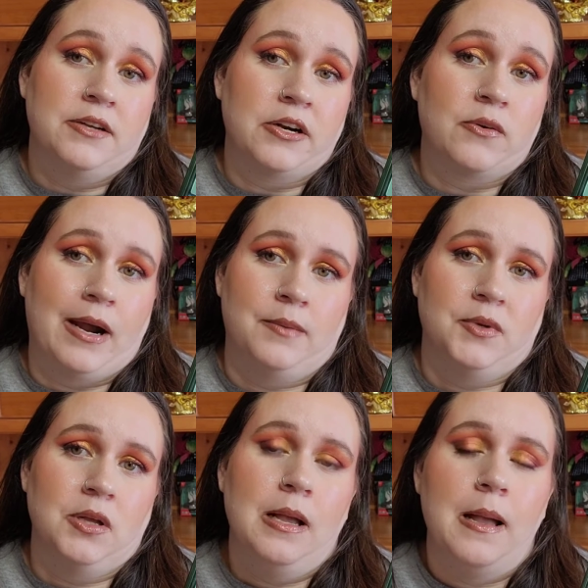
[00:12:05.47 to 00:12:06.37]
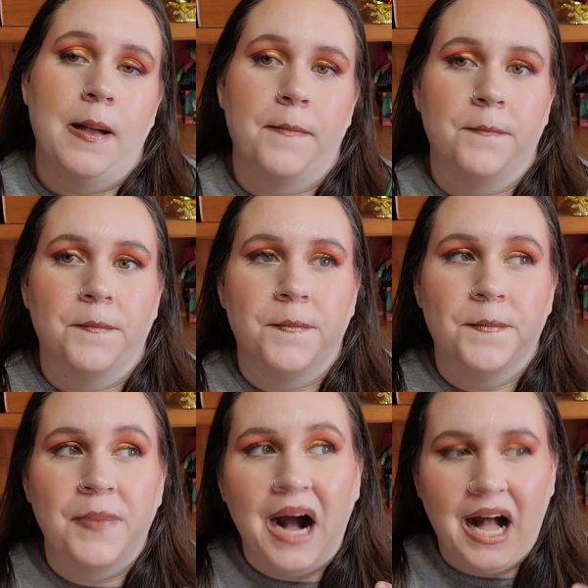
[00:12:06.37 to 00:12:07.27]
they're incredible.
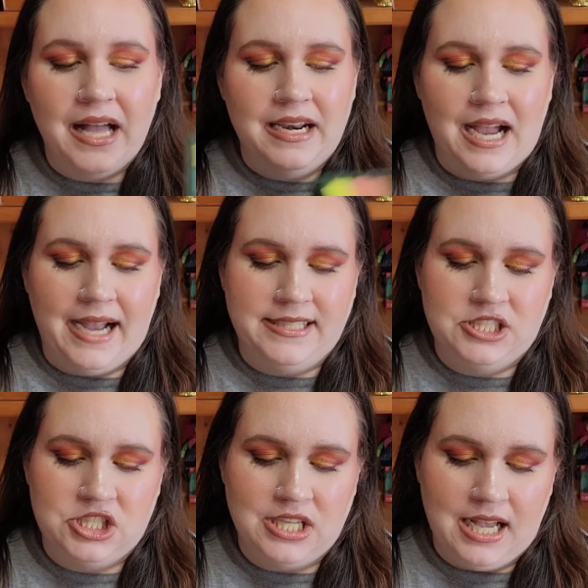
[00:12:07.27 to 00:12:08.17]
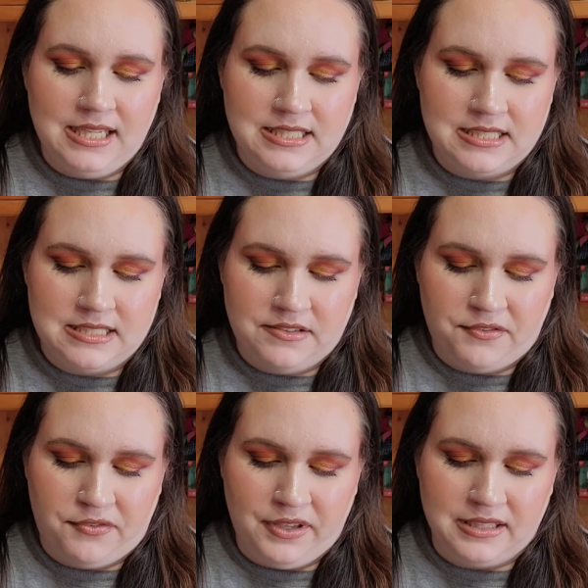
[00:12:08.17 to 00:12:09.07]
But I just
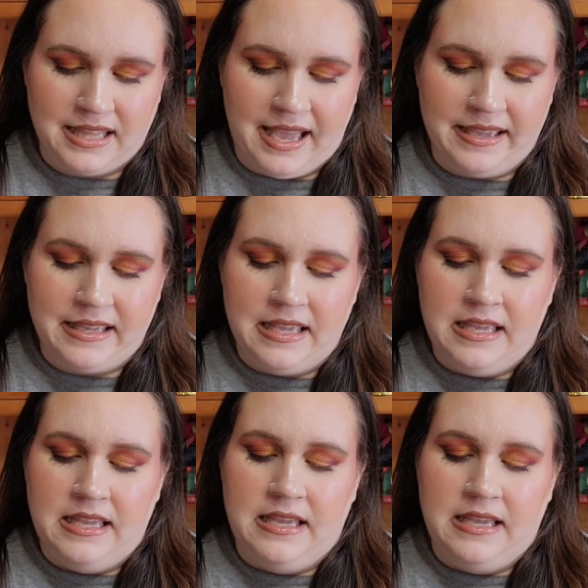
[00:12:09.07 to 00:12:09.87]
feel like